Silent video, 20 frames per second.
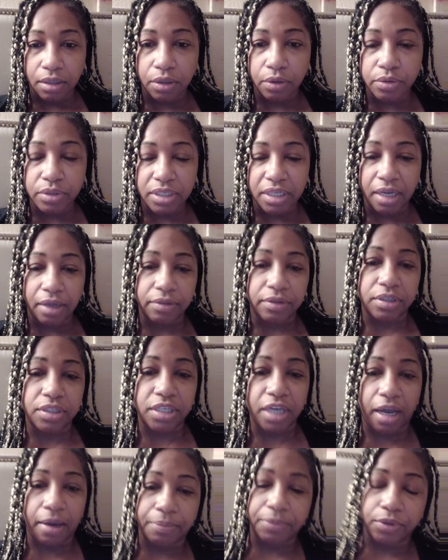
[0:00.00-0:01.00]
closing out the
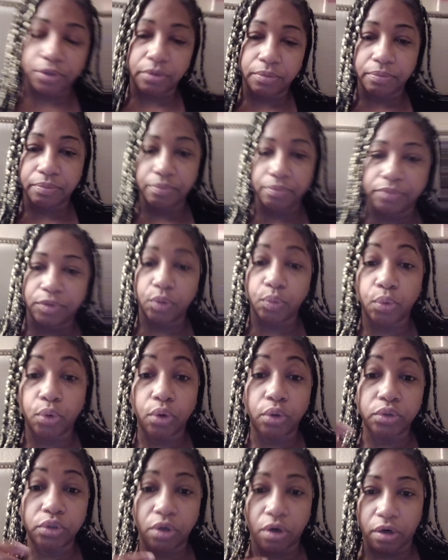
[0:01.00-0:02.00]
chapter, the
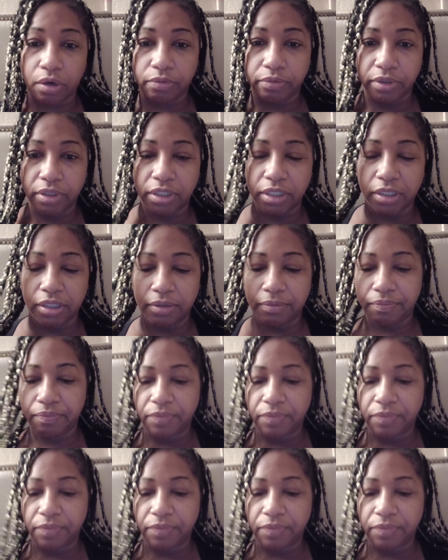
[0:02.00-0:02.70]
world card, really.